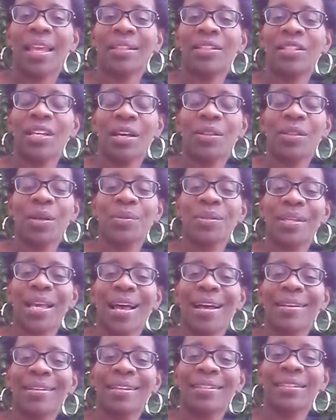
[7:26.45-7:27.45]
check those
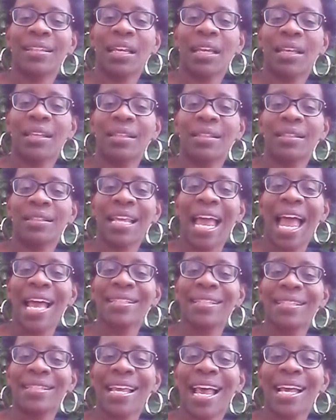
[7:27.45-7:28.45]
out. And
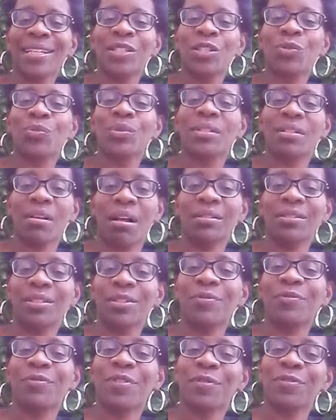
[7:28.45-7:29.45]
that's the result
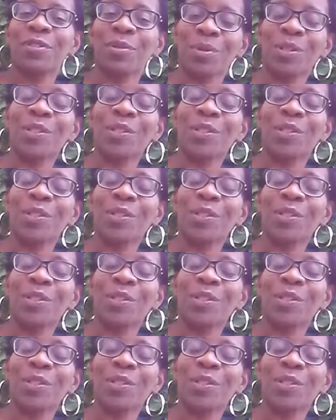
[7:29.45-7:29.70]
of some